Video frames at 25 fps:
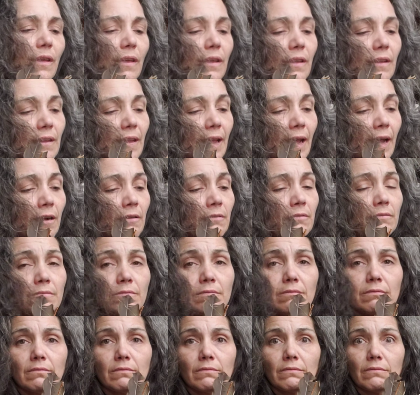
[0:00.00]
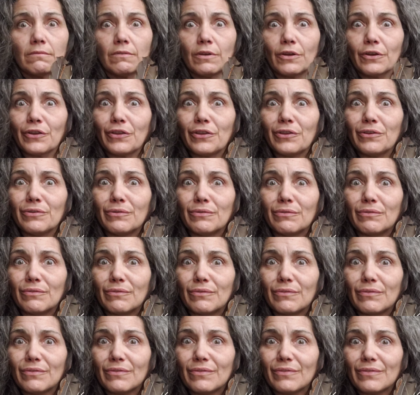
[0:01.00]
And how are you
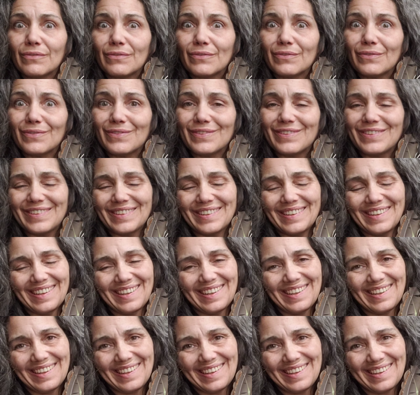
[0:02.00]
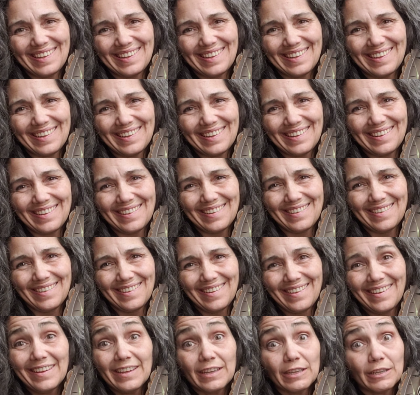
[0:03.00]
today?
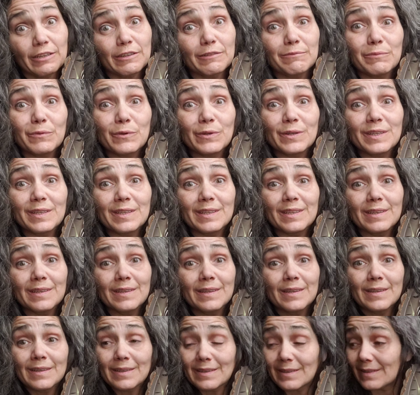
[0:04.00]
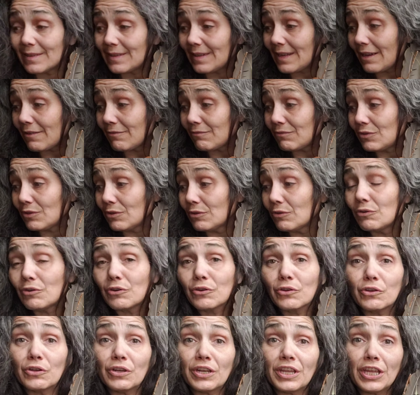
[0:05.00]
Good morning, good afternoon,
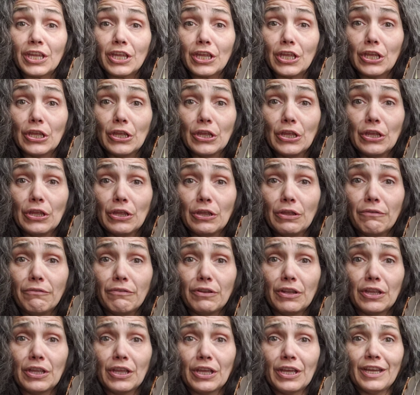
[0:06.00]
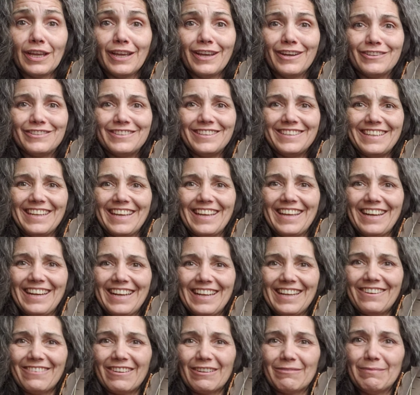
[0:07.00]
or good evening. Here today,
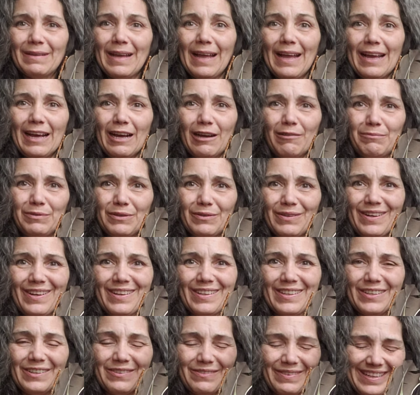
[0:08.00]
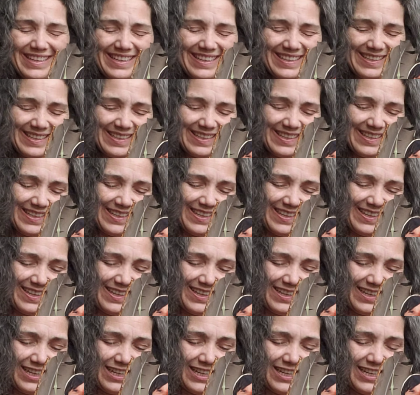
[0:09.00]
Daily Crumb, help you along your
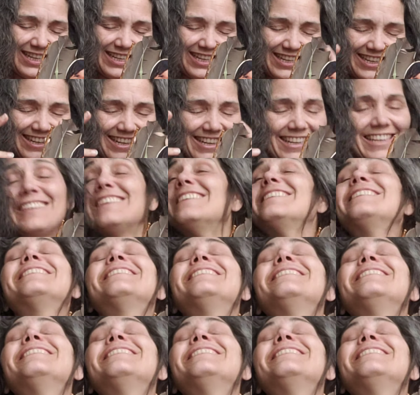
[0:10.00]
way.